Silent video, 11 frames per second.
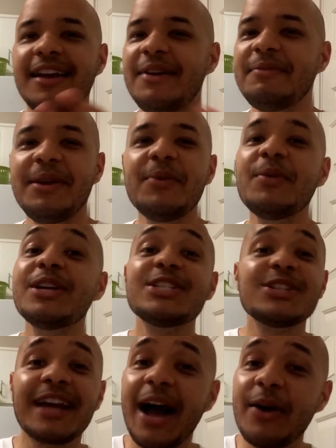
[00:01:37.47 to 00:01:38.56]
I mean, what is
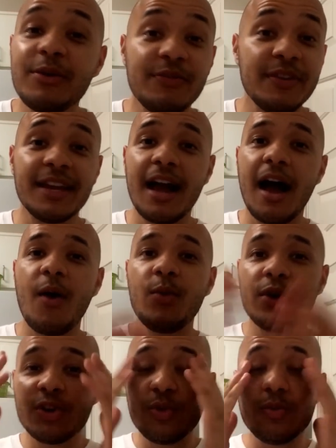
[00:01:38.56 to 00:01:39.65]
your counterfeit God? What
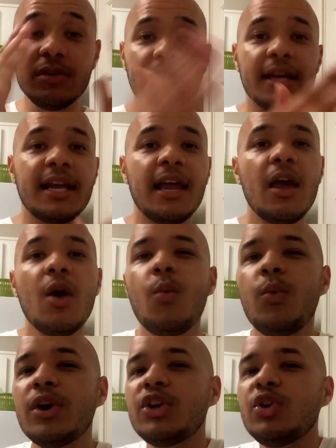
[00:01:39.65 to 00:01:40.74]
are you looking at?
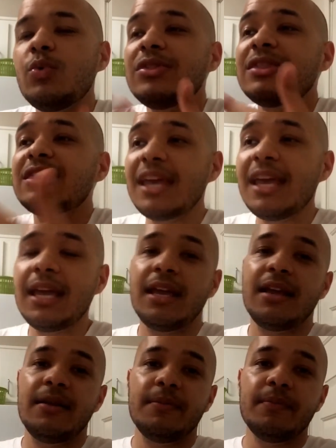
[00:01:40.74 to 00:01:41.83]
What are you
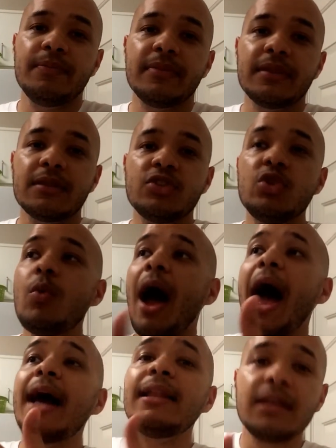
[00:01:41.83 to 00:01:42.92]
thinking too
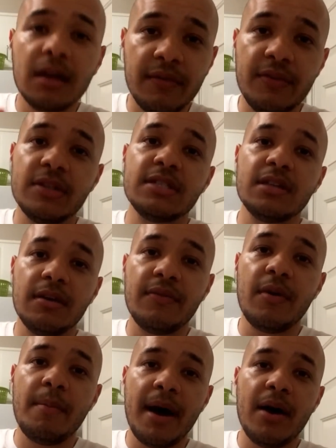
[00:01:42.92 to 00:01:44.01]
highly of yourself
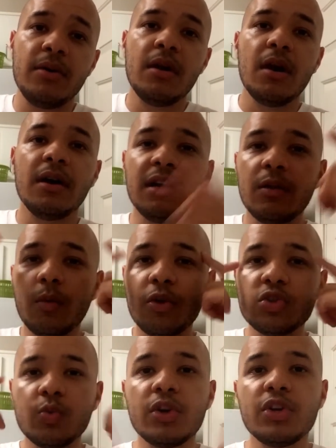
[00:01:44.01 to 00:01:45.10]
about? In other
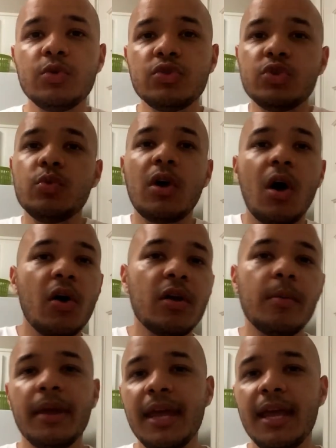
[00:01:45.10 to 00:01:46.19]
words, what are you too caught
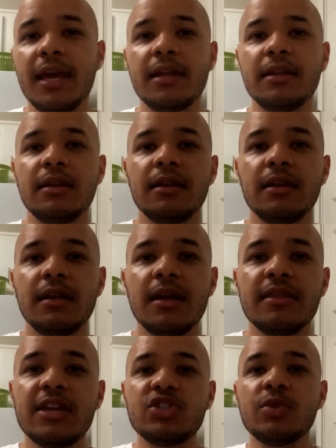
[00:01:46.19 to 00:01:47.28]
up in
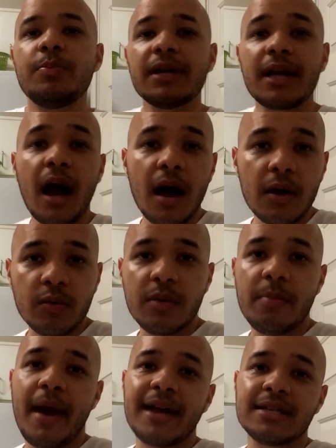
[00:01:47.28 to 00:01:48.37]
that you put God on the
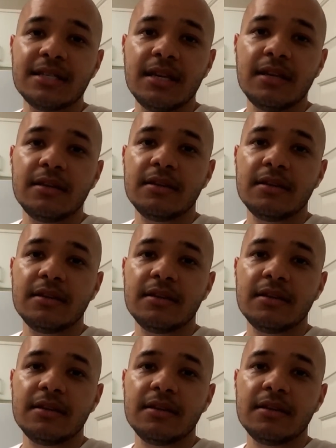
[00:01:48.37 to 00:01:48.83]
back seat?